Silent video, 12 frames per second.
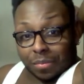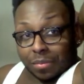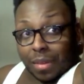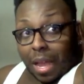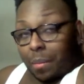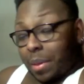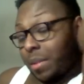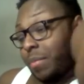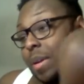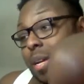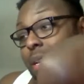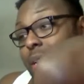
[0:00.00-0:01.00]
I mean,
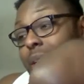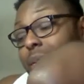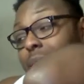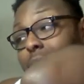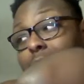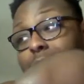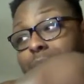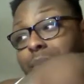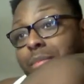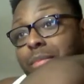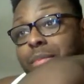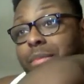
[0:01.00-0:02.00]
really?
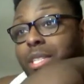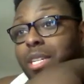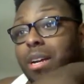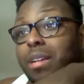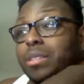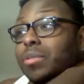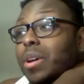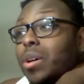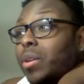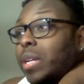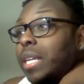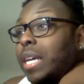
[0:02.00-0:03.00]
She called you
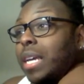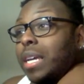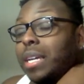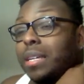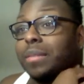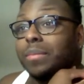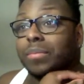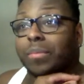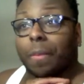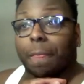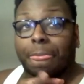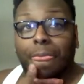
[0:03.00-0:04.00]
Coco Lean.
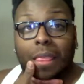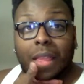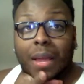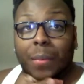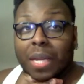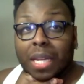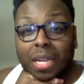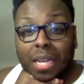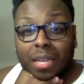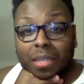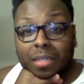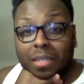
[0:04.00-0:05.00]
I mean,
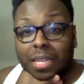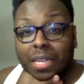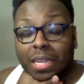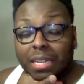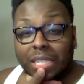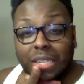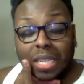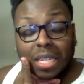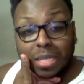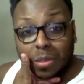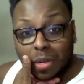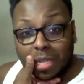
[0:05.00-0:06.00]
allegedly,
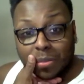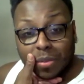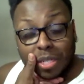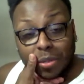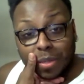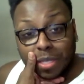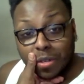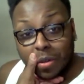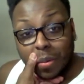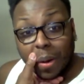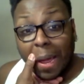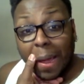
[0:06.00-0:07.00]
this was what you was
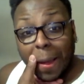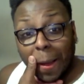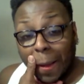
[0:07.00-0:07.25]
doing, right?